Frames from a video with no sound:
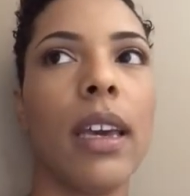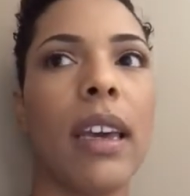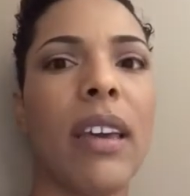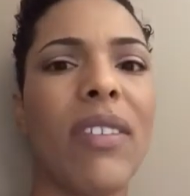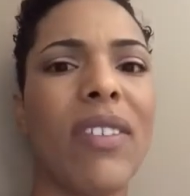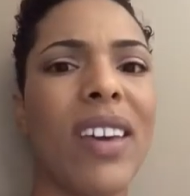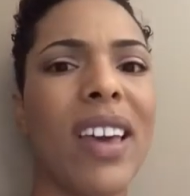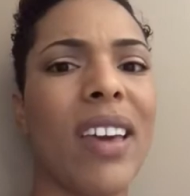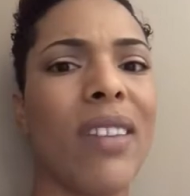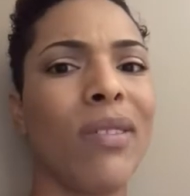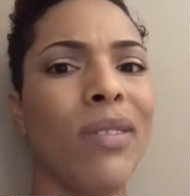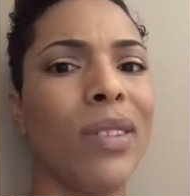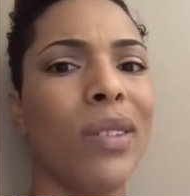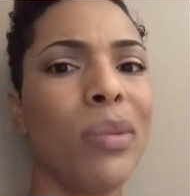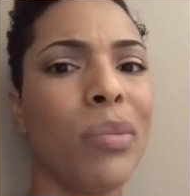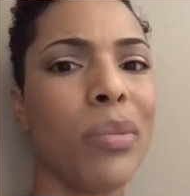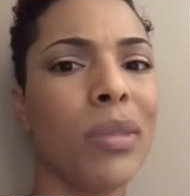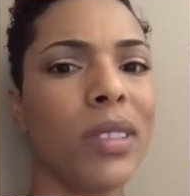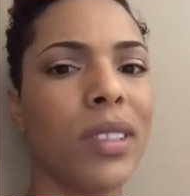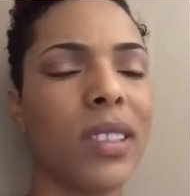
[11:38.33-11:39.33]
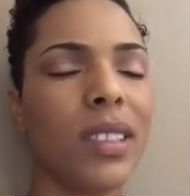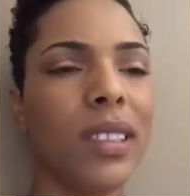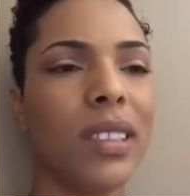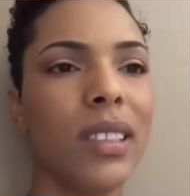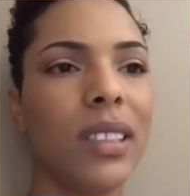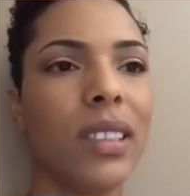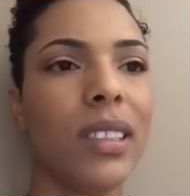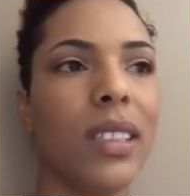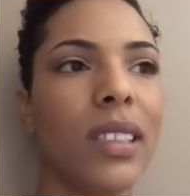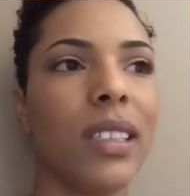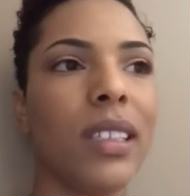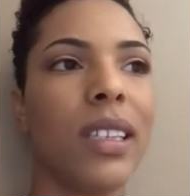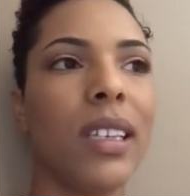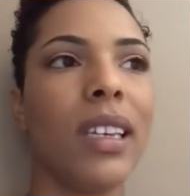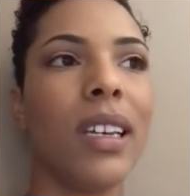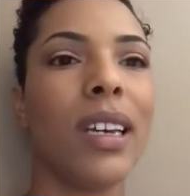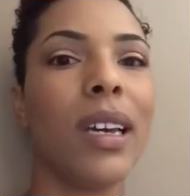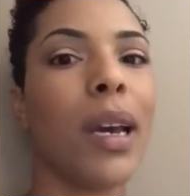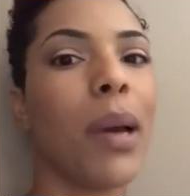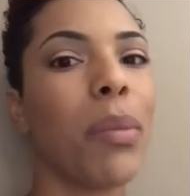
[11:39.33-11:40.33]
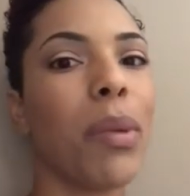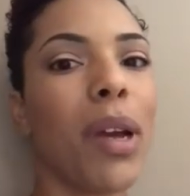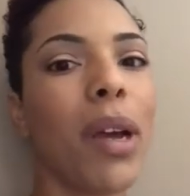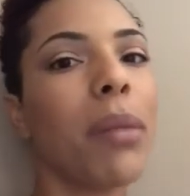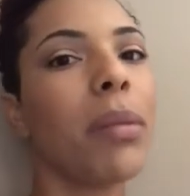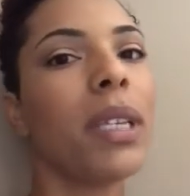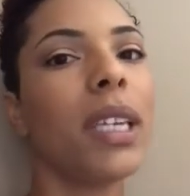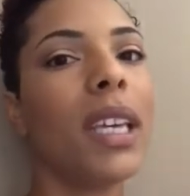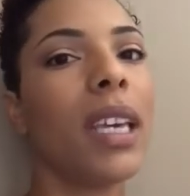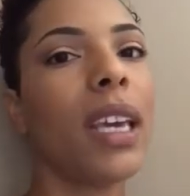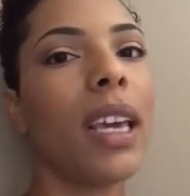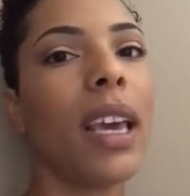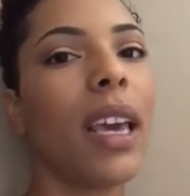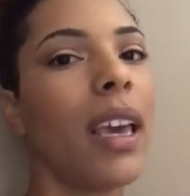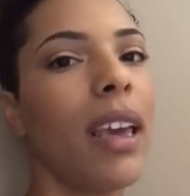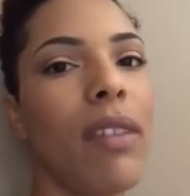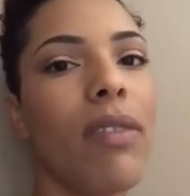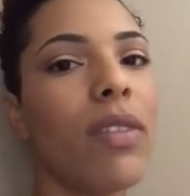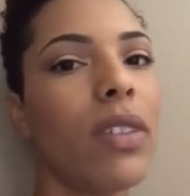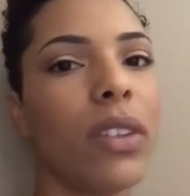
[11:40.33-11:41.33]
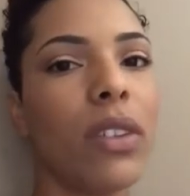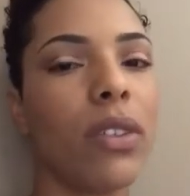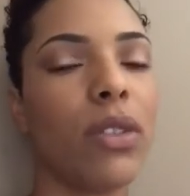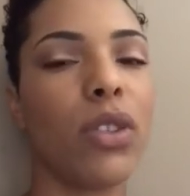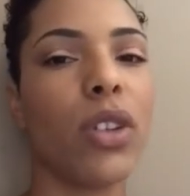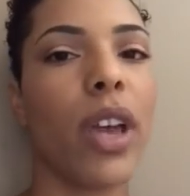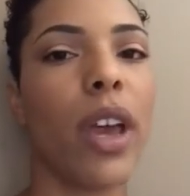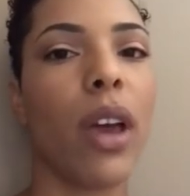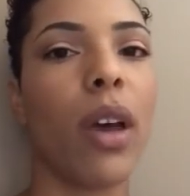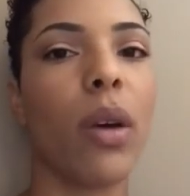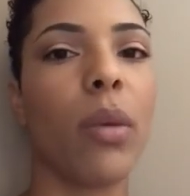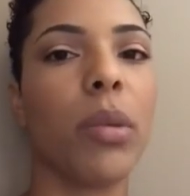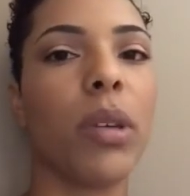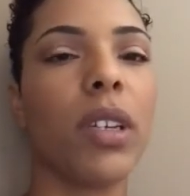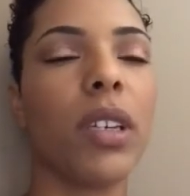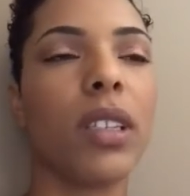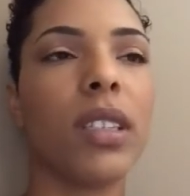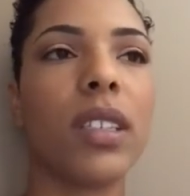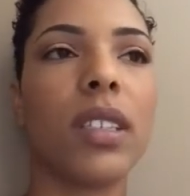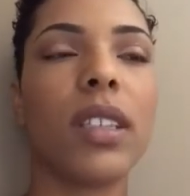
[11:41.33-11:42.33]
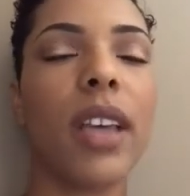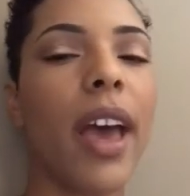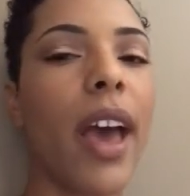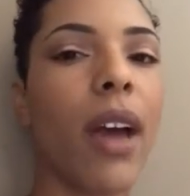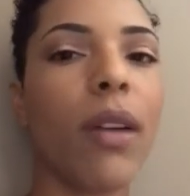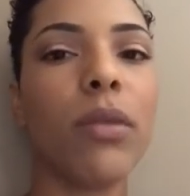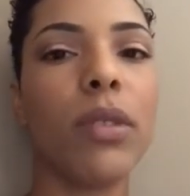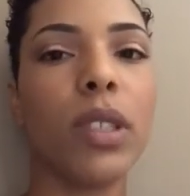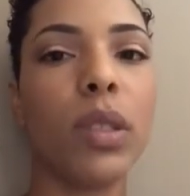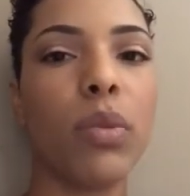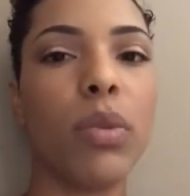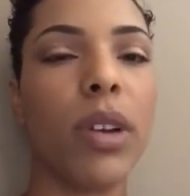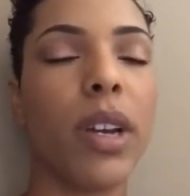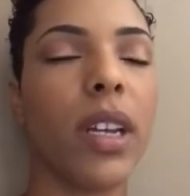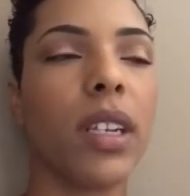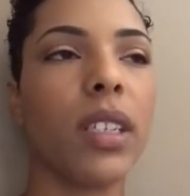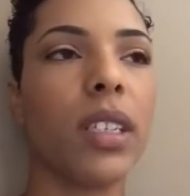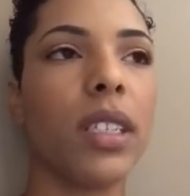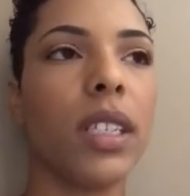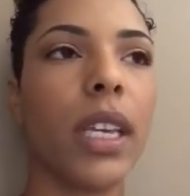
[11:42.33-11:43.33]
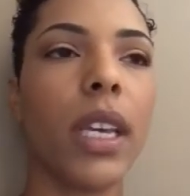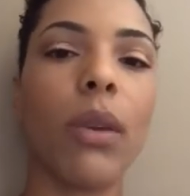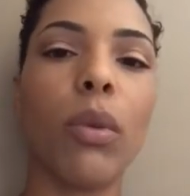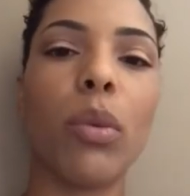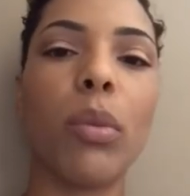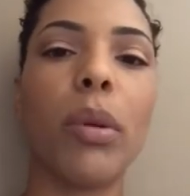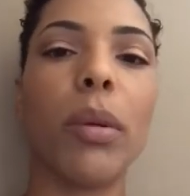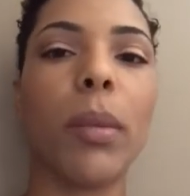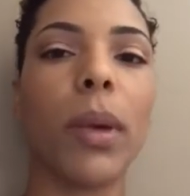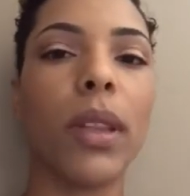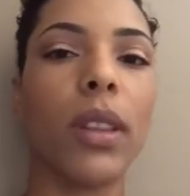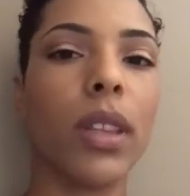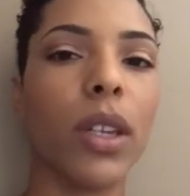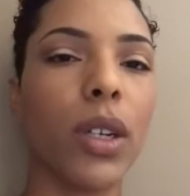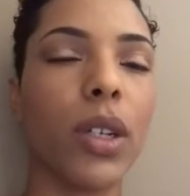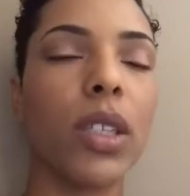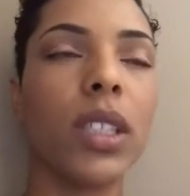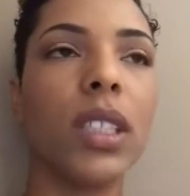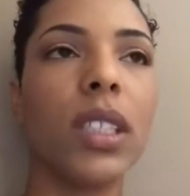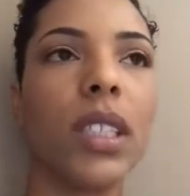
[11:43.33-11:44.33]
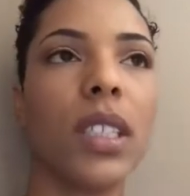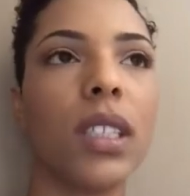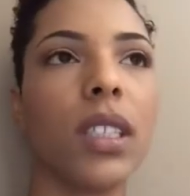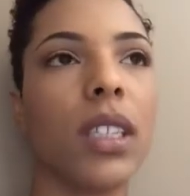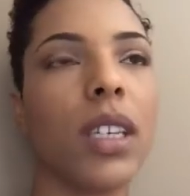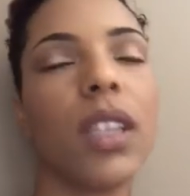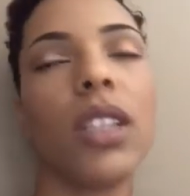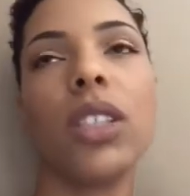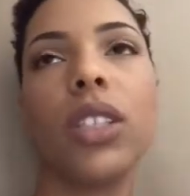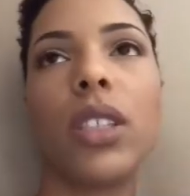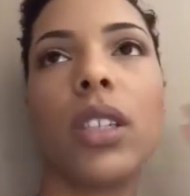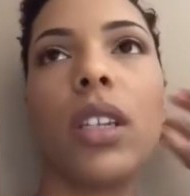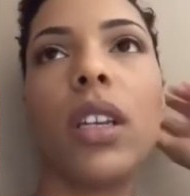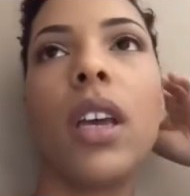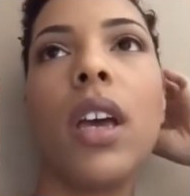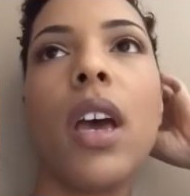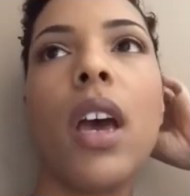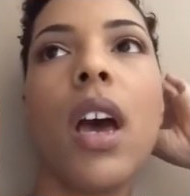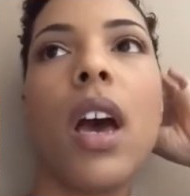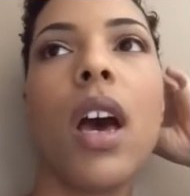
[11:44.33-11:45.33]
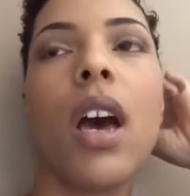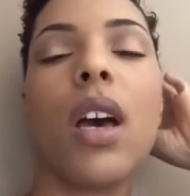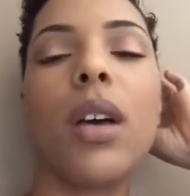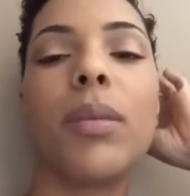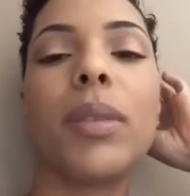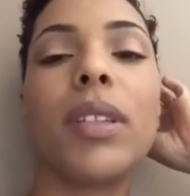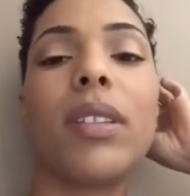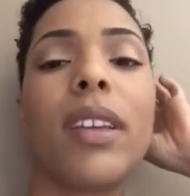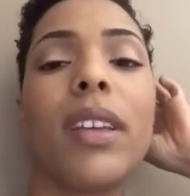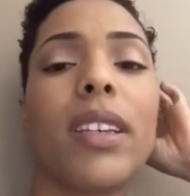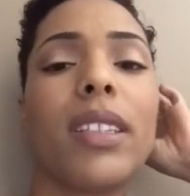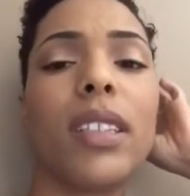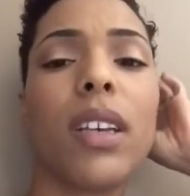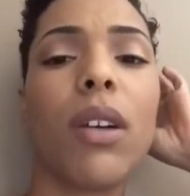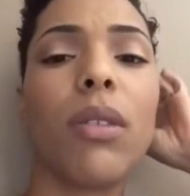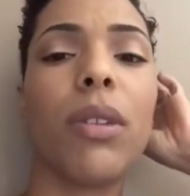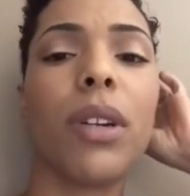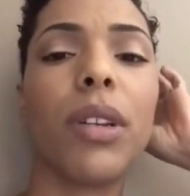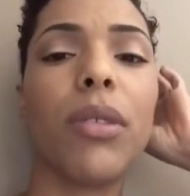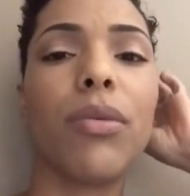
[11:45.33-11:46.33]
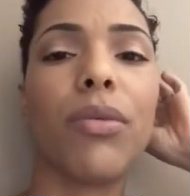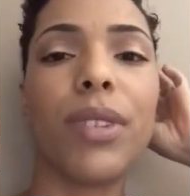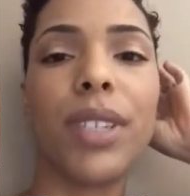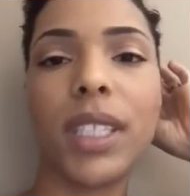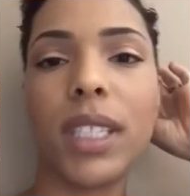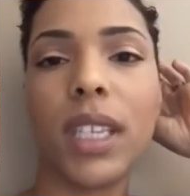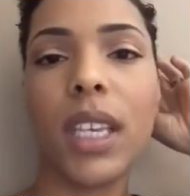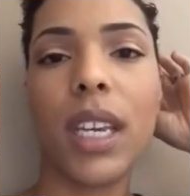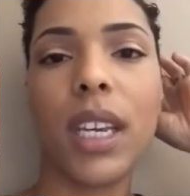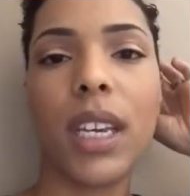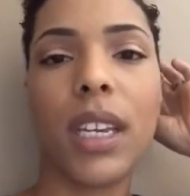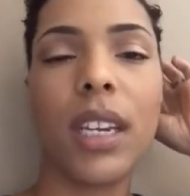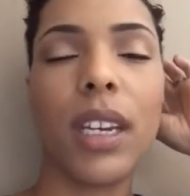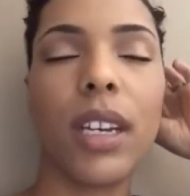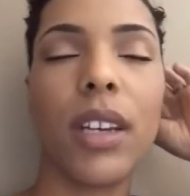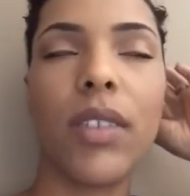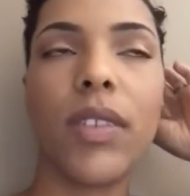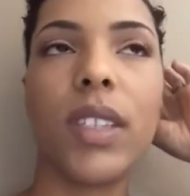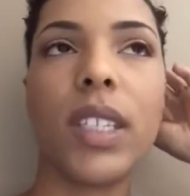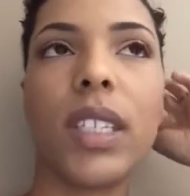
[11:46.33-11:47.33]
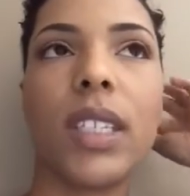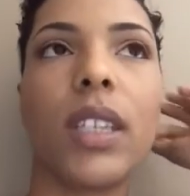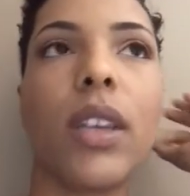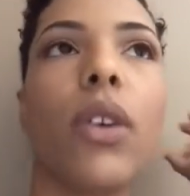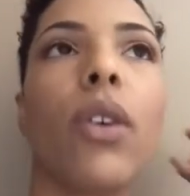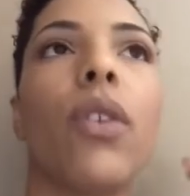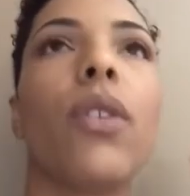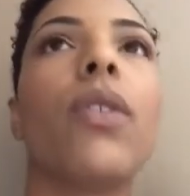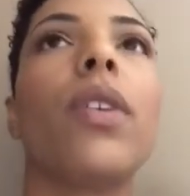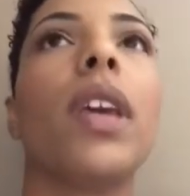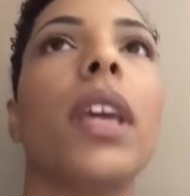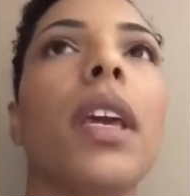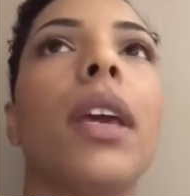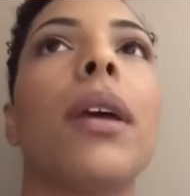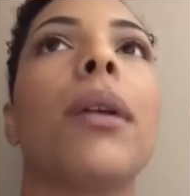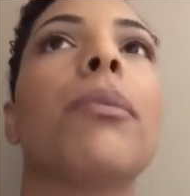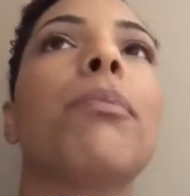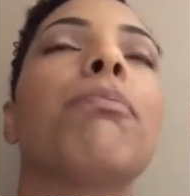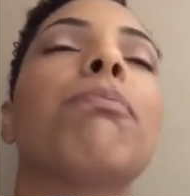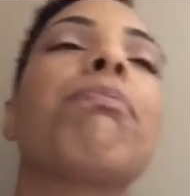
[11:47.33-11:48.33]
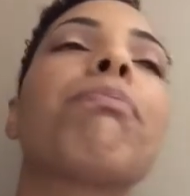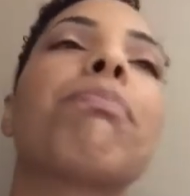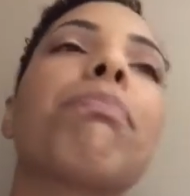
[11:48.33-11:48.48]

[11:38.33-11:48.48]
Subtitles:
if I have lupus, probably can't have another child because it's a high-risk pregnancy. It will be my third C-section. So that's already risky in and of itself. And